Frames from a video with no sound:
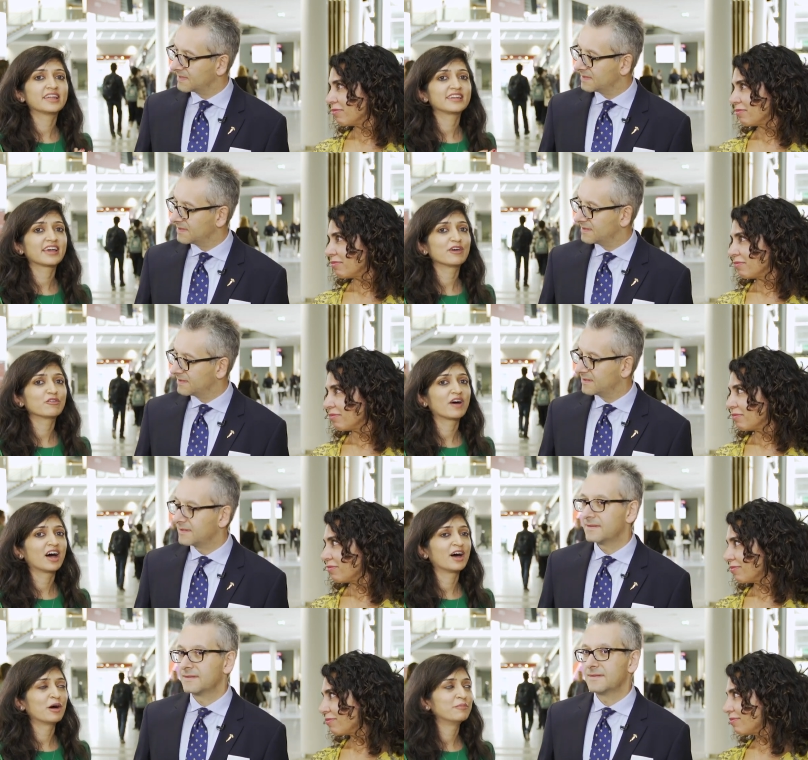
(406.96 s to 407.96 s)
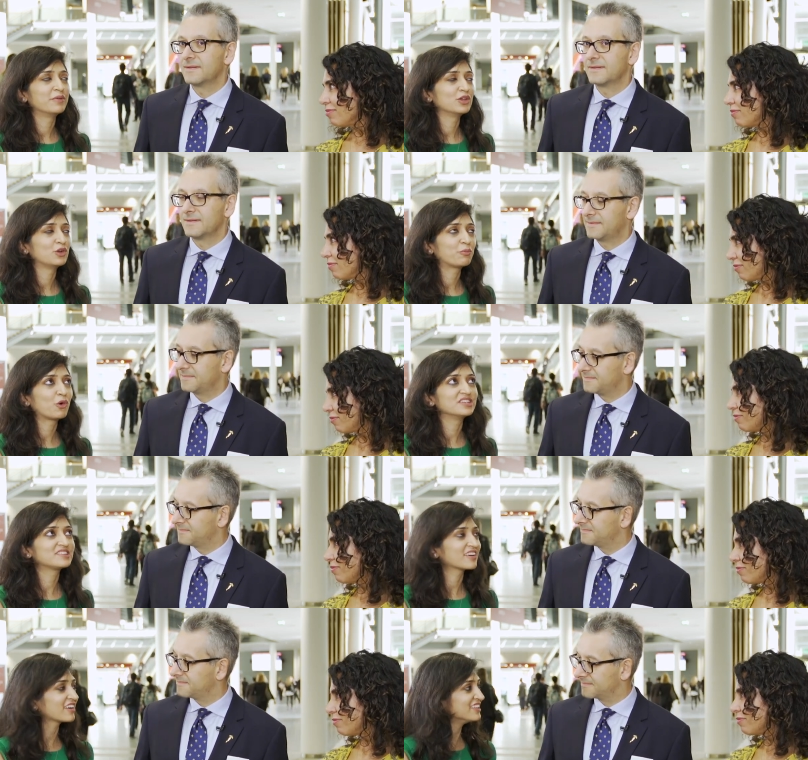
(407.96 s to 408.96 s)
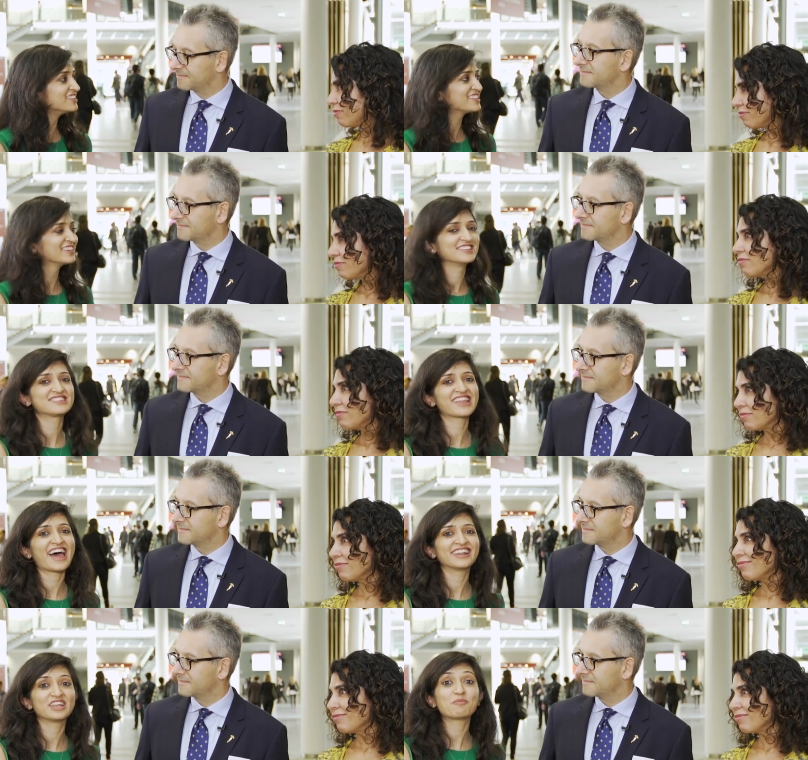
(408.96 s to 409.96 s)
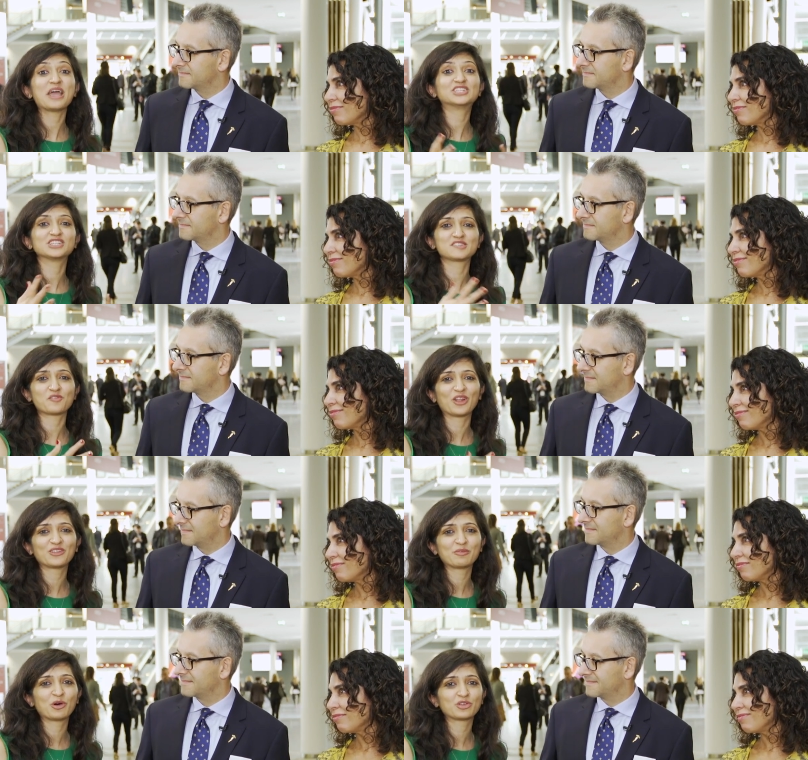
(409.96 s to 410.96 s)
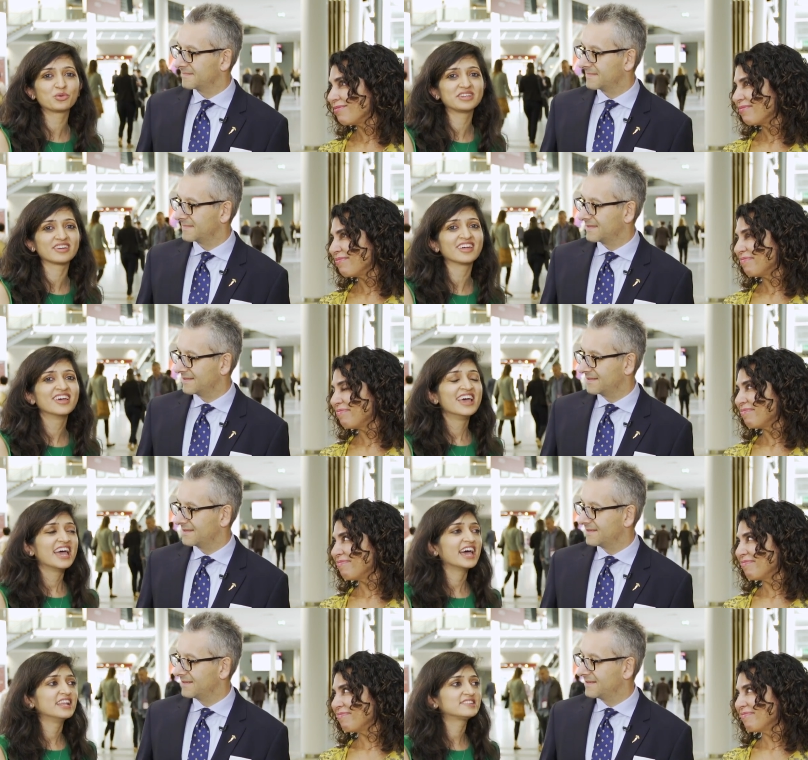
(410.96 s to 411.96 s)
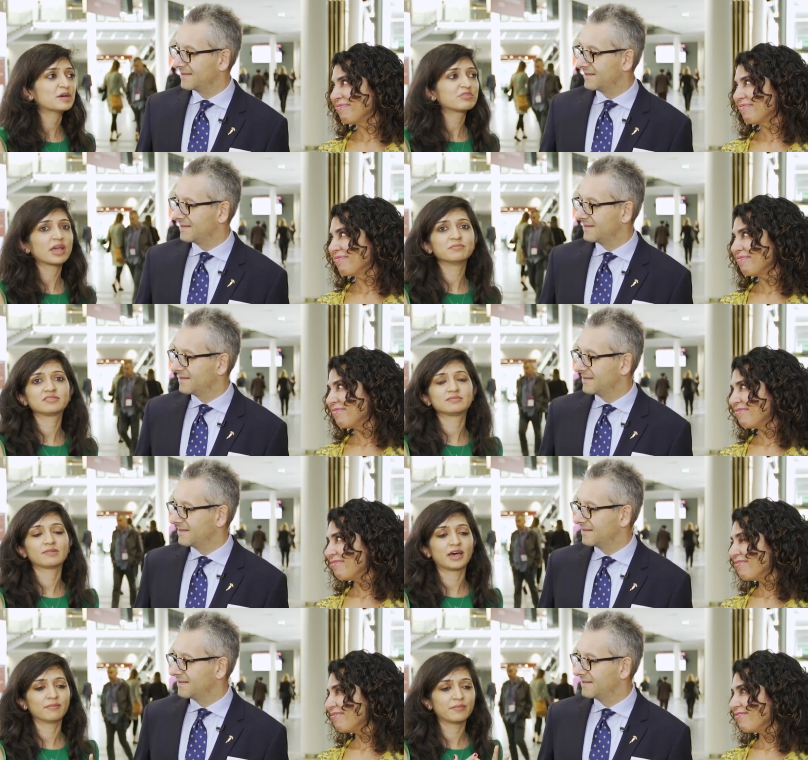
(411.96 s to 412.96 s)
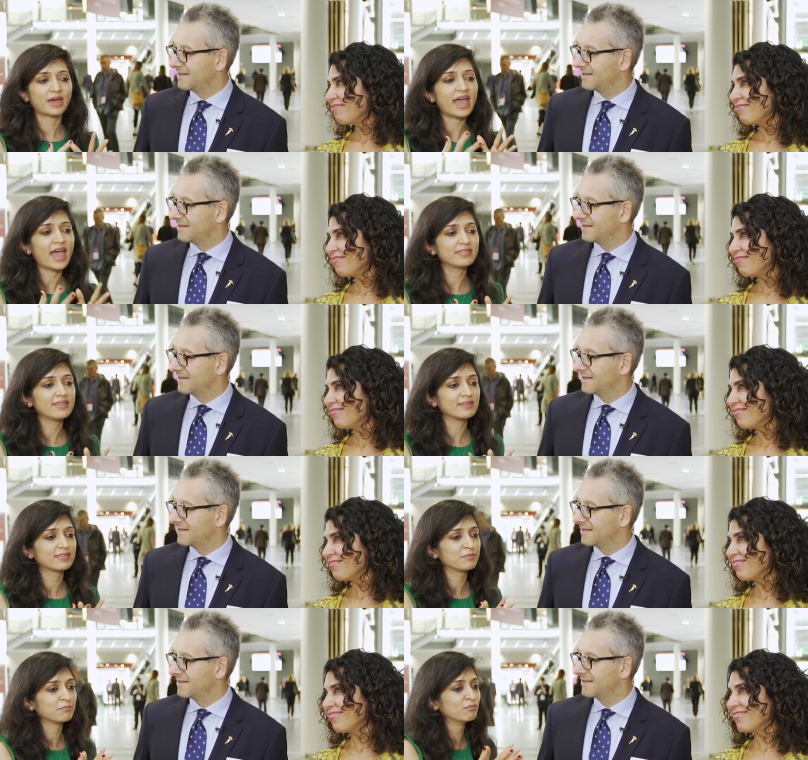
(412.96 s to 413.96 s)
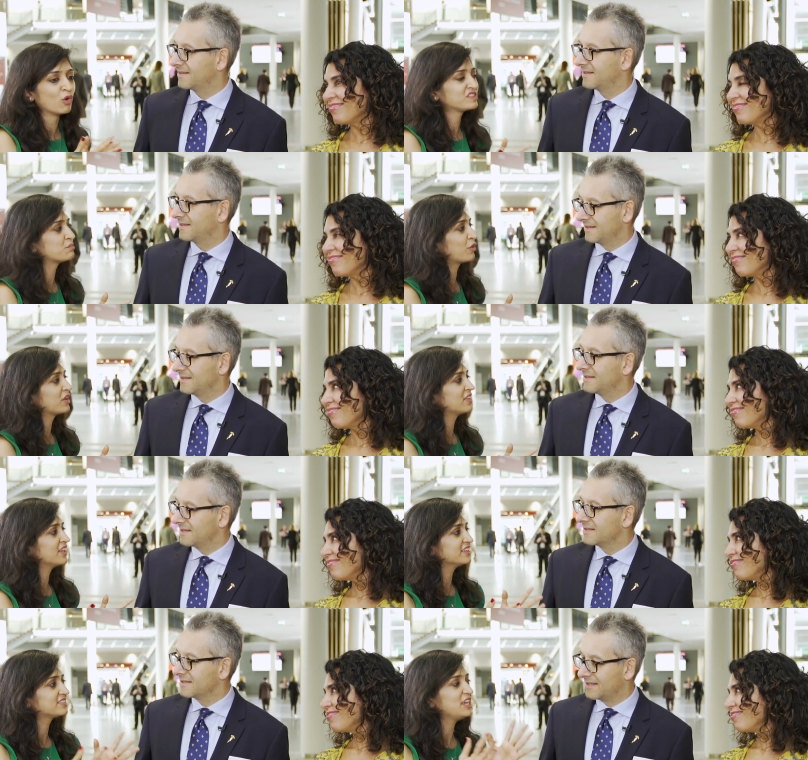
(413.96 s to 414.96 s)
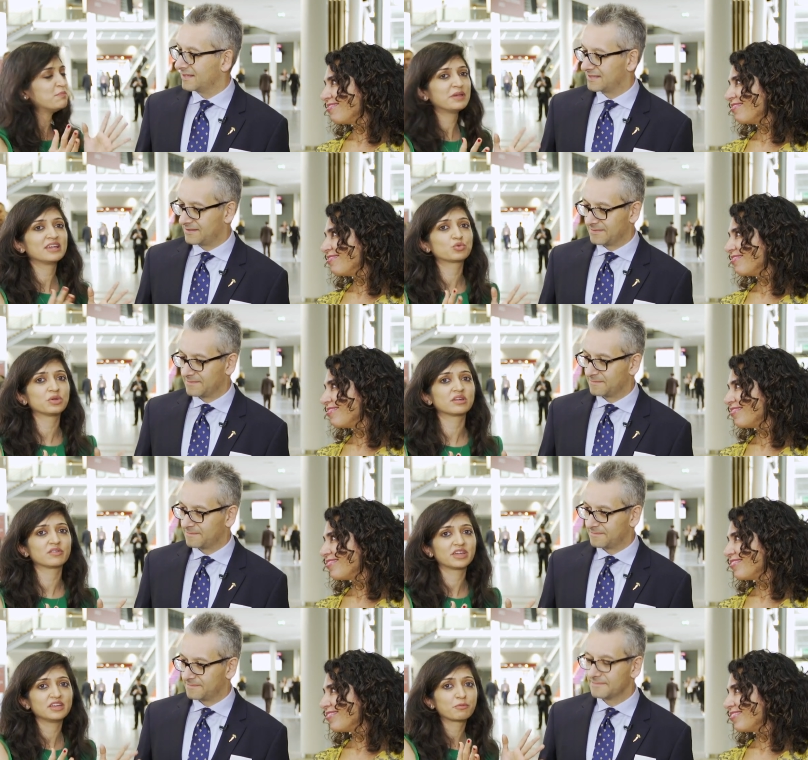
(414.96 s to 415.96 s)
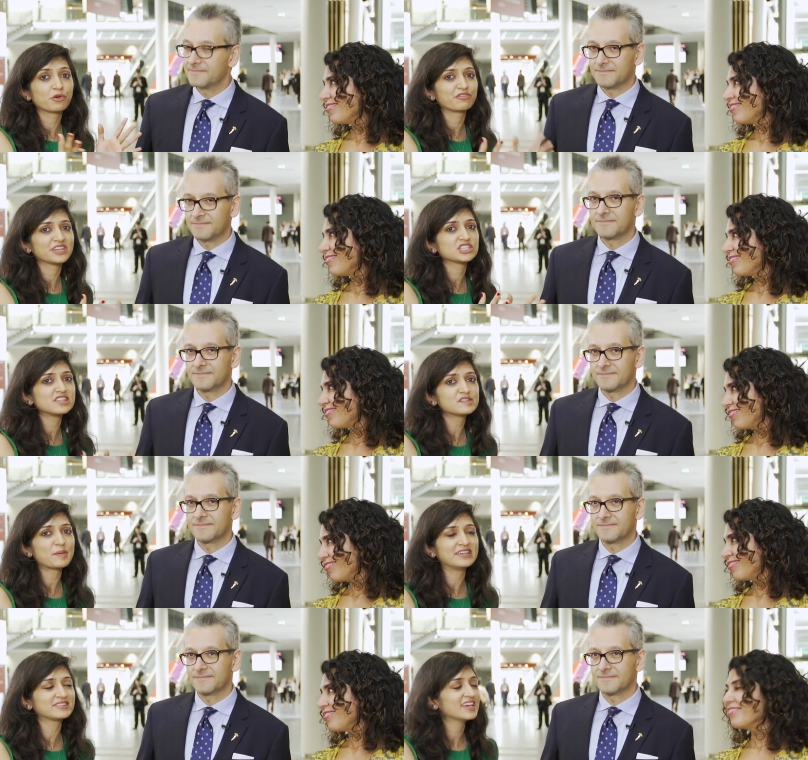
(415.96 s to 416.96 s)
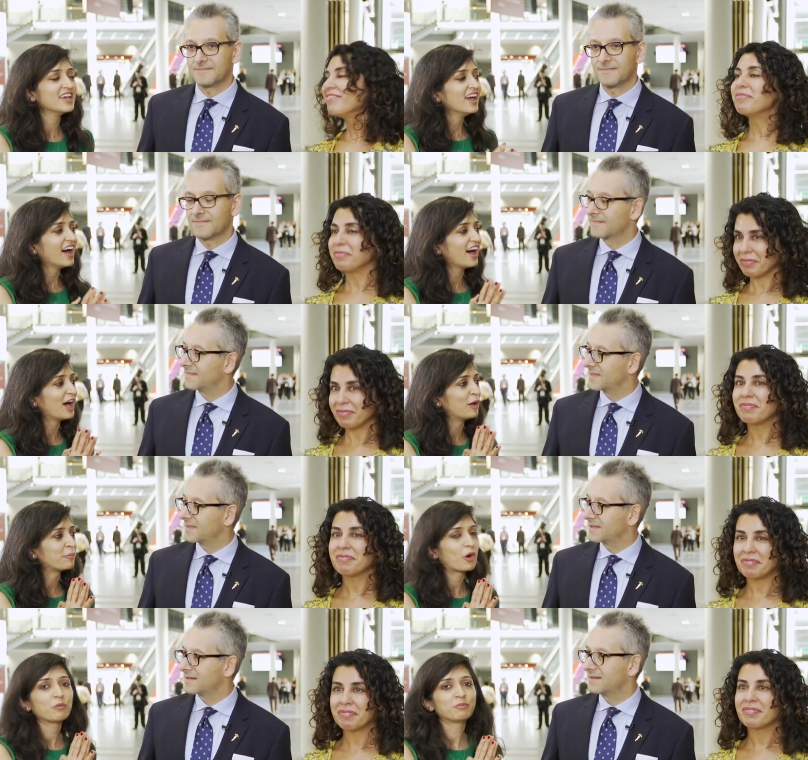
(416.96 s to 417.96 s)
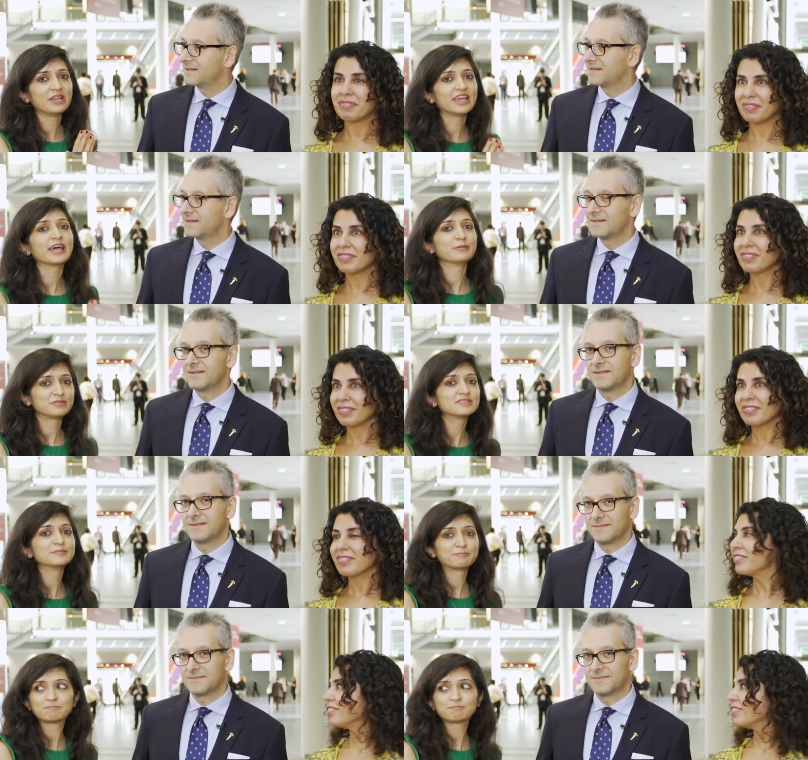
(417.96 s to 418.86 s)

Speaker 1: that have, you know, voiced their concerns that their patients follow them on Twitter. And sometimes I think the most important thing is keeping Twitter a very professional space probably helps.